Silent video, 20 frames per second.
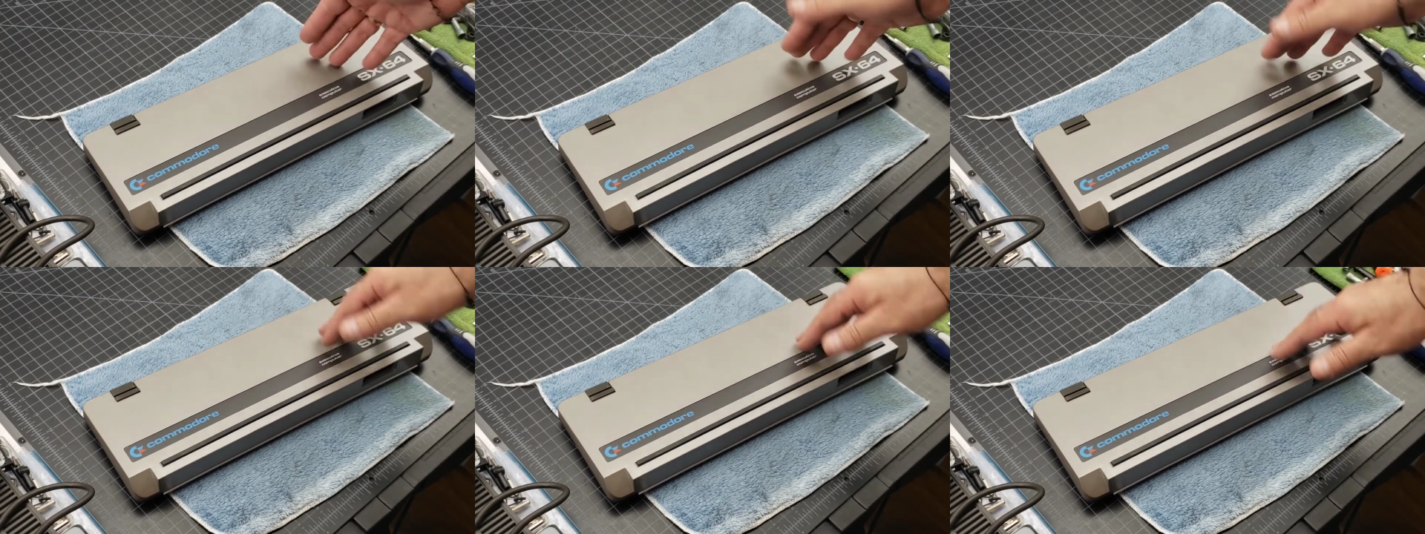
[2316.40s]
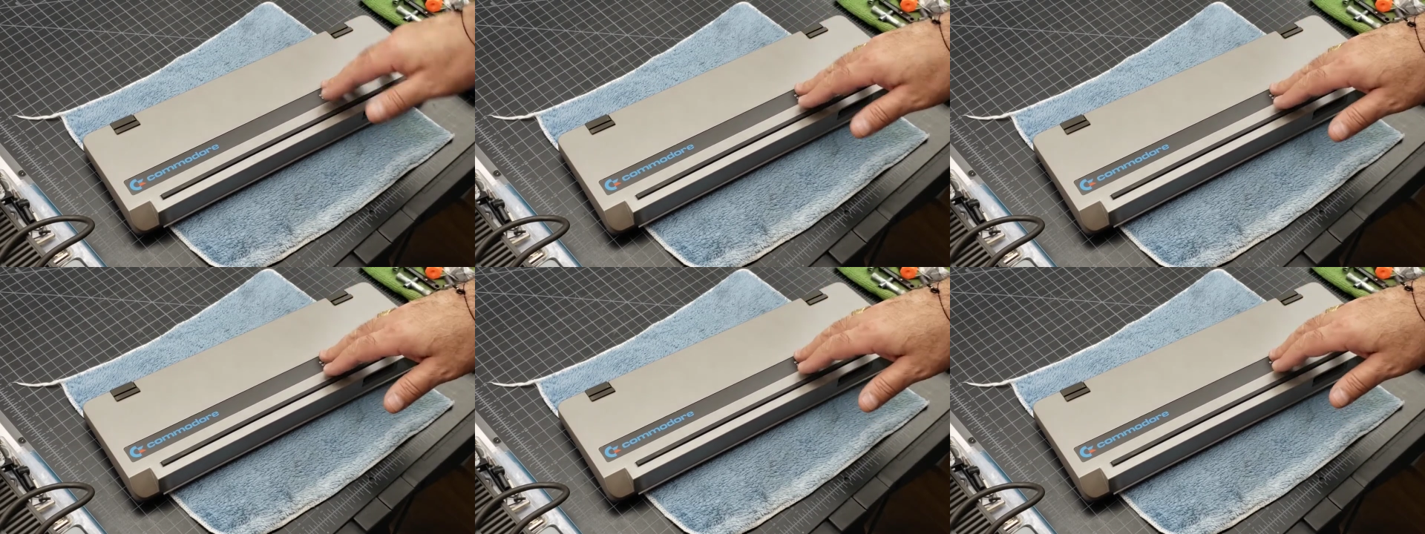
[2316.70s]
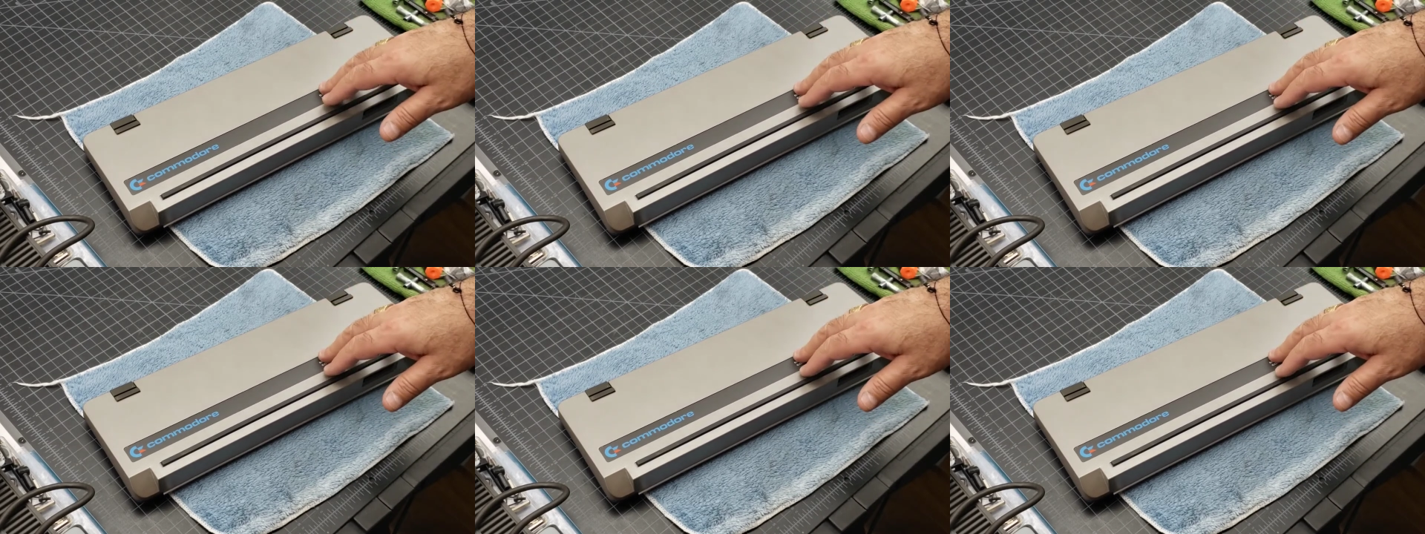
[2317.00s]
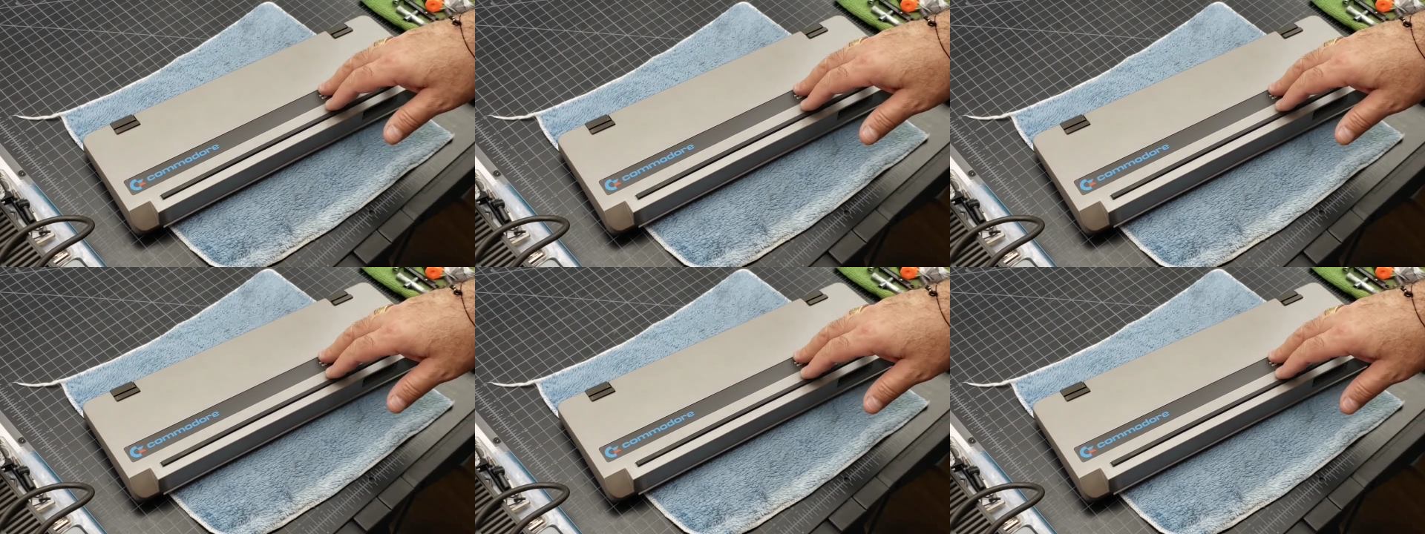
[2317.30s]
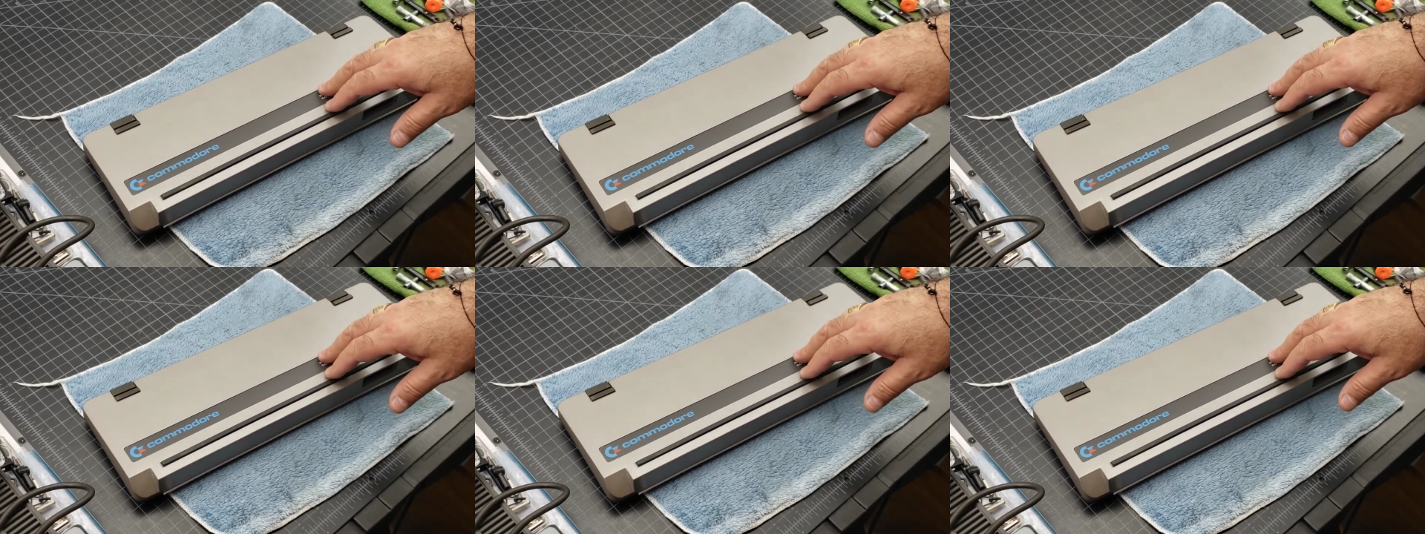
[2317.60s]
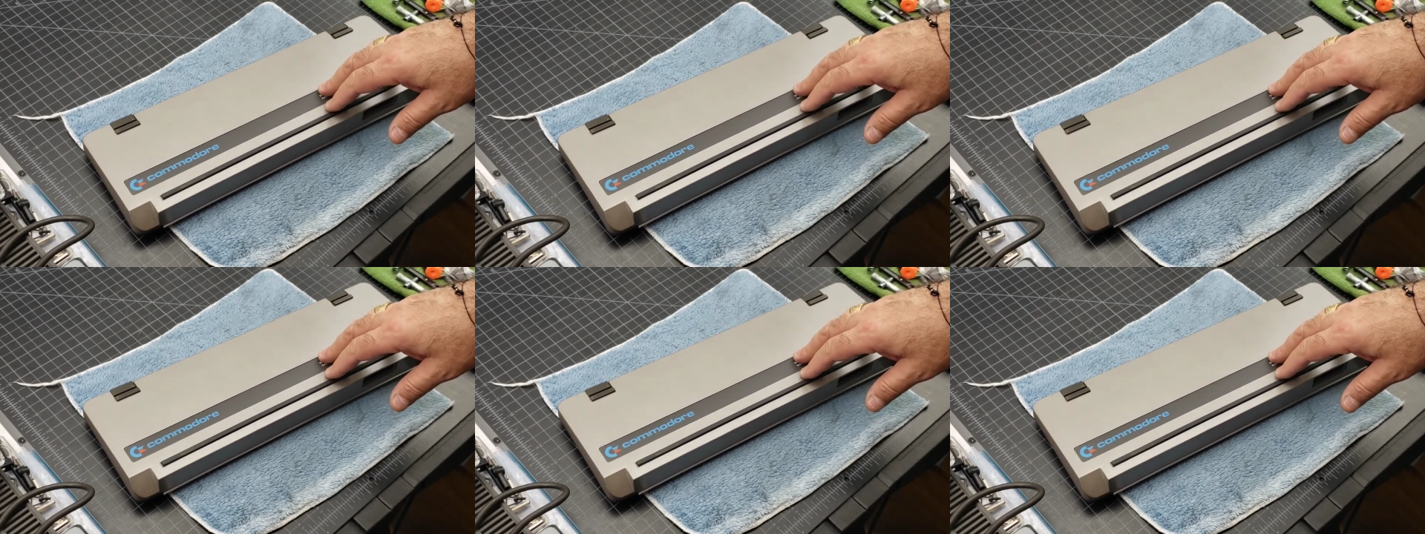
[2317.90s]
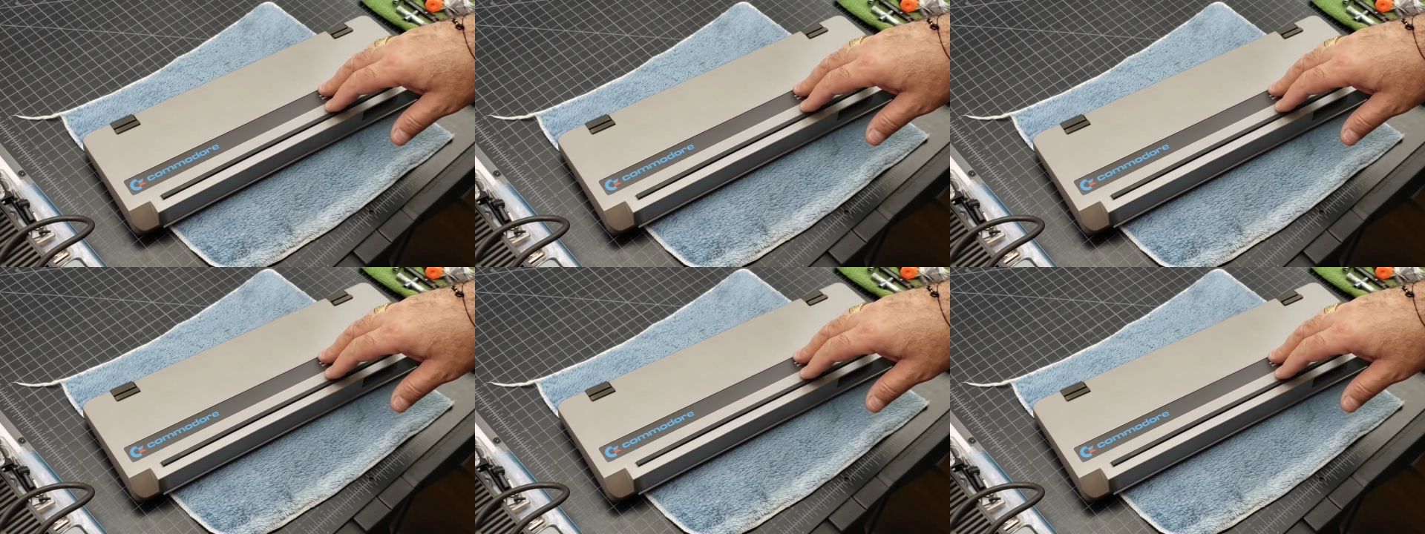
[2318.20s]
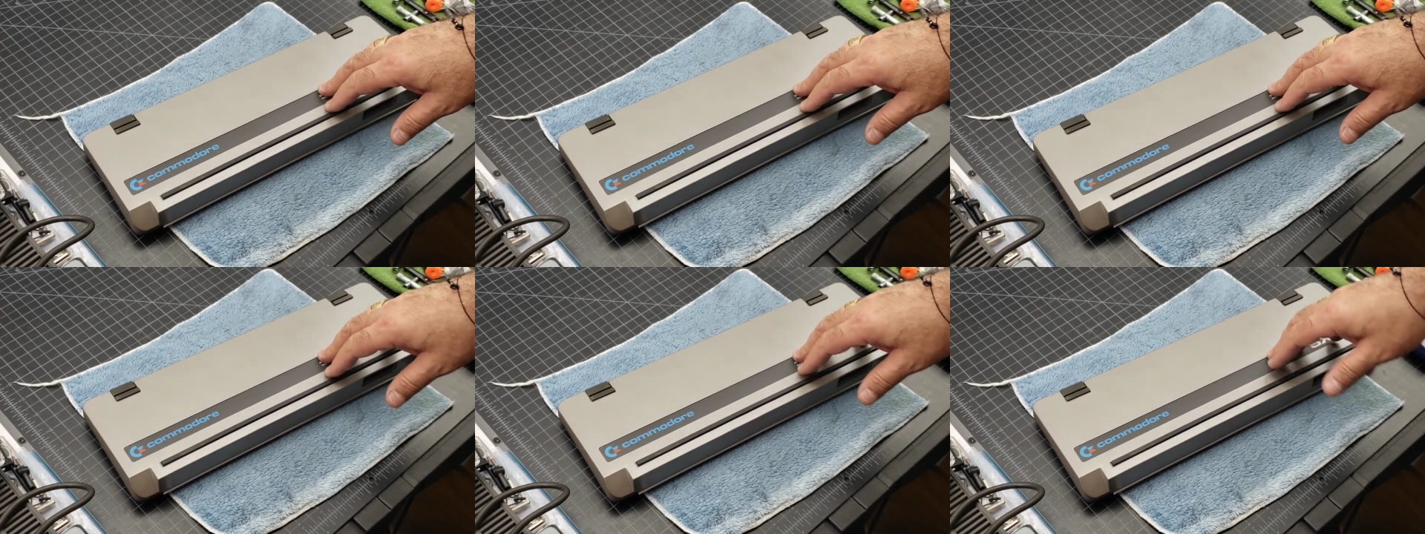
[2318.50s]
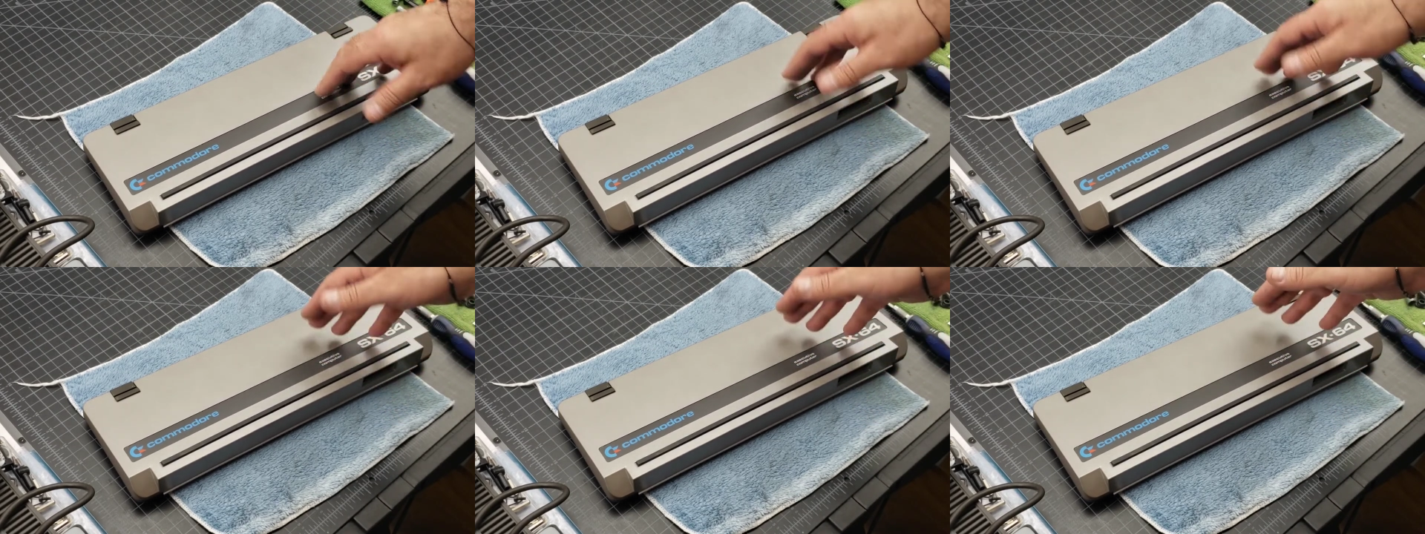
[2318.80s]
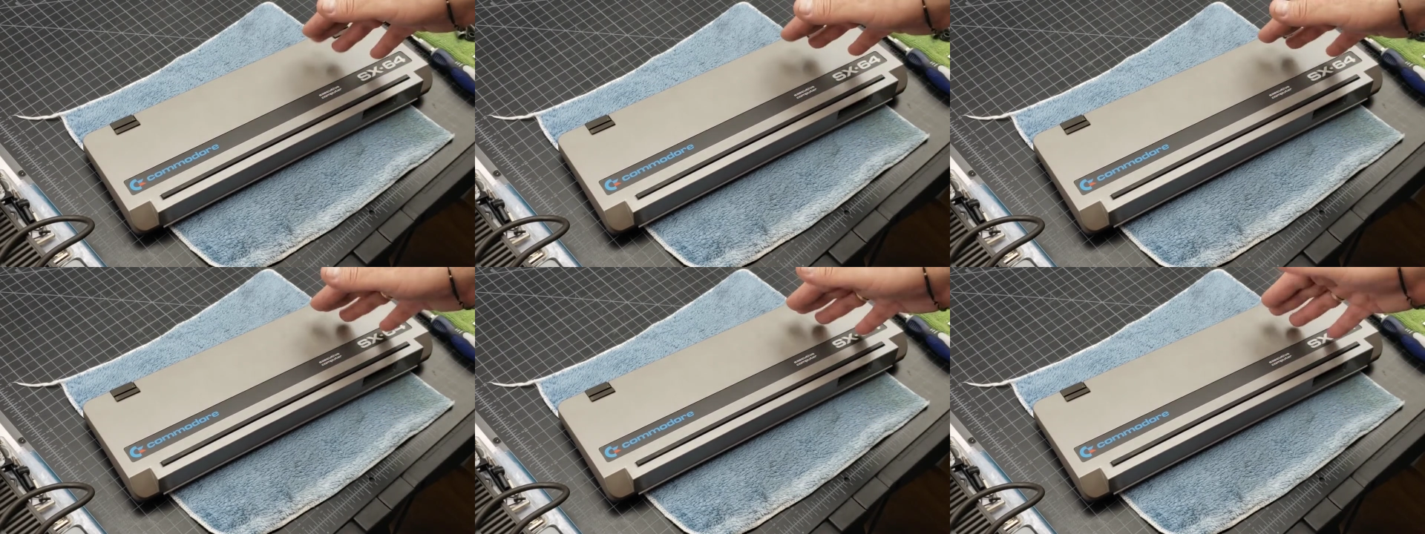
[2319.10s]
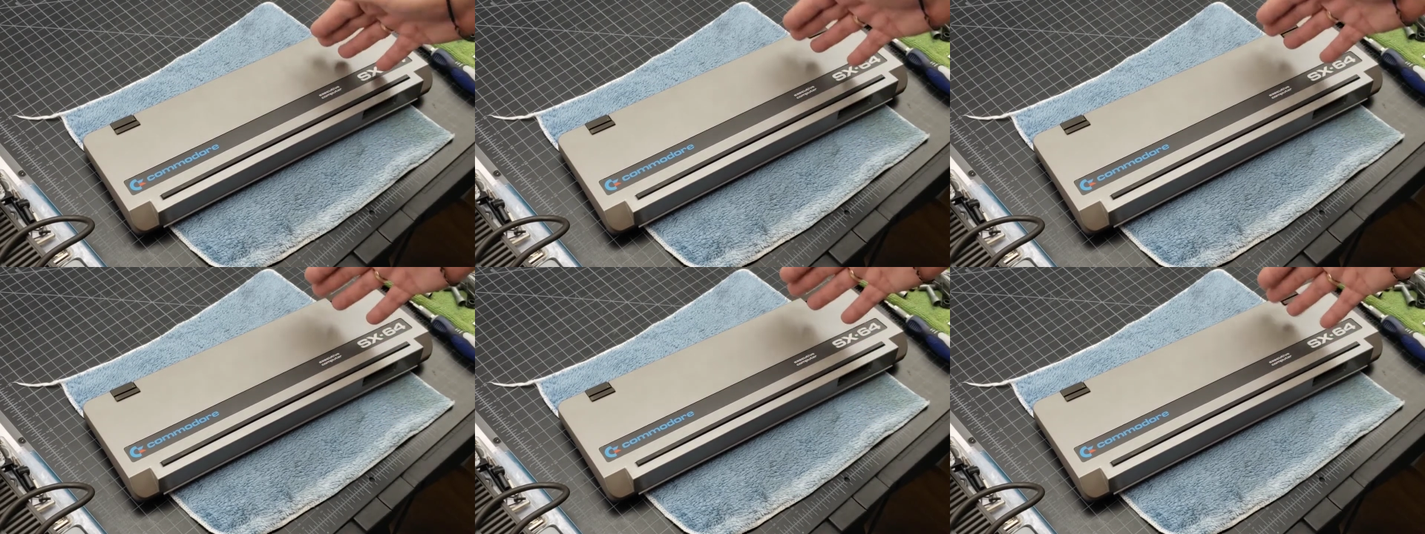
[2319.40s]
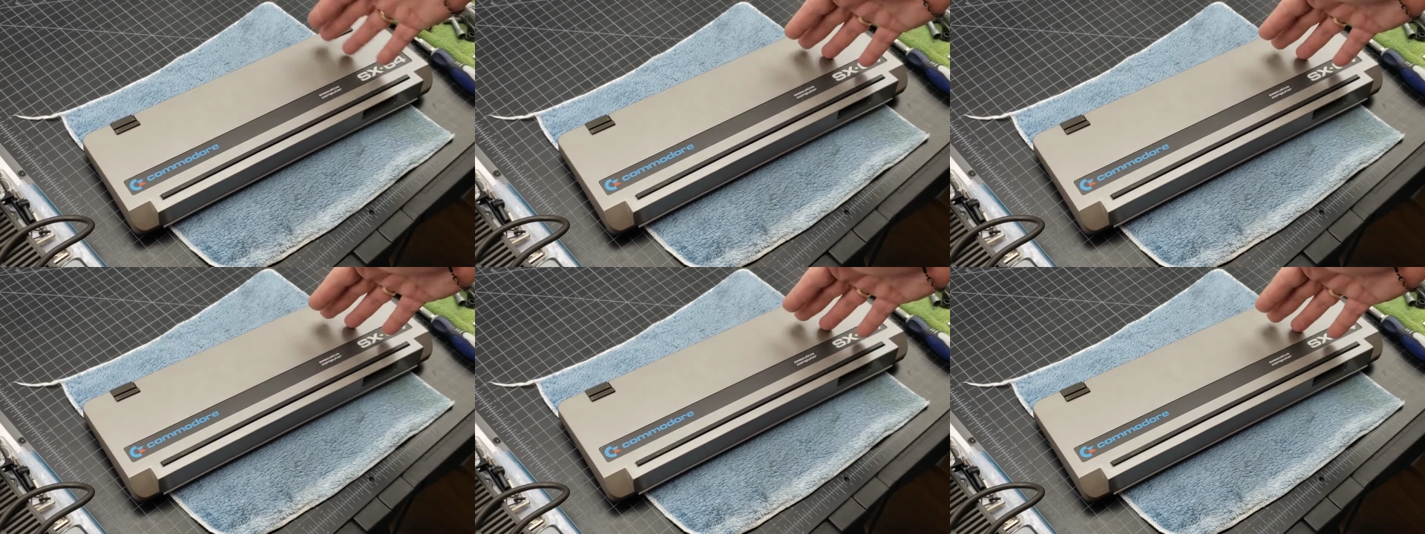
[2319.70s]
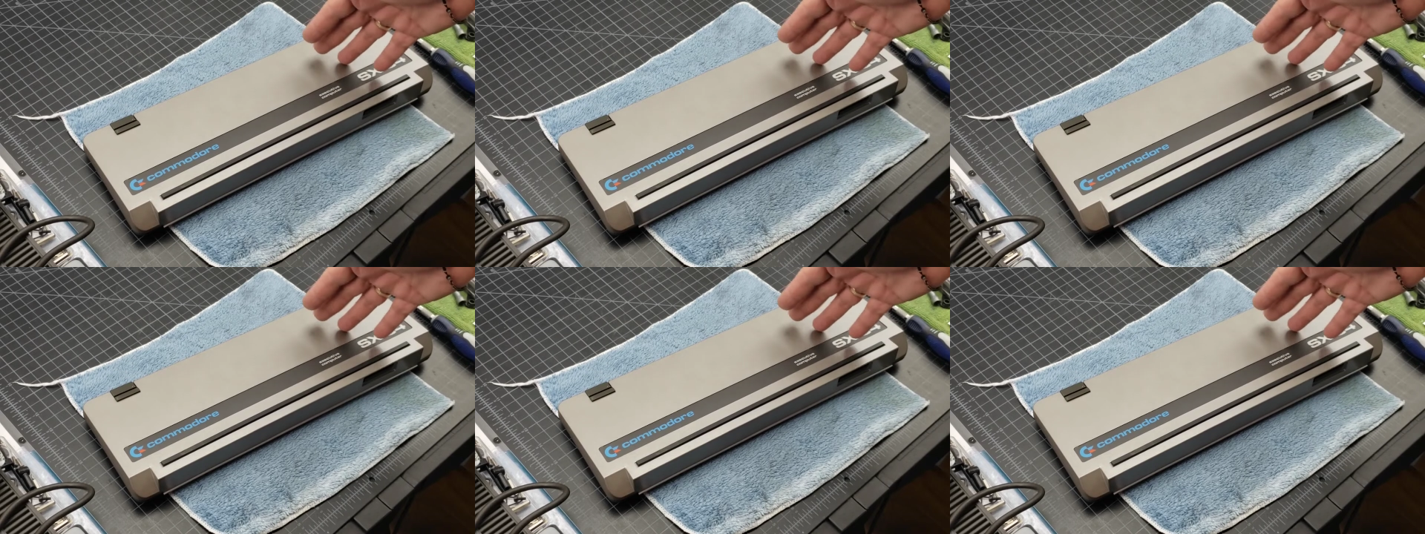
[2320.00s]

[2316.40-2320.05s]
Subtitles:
No face is visible, so there are no lips to read.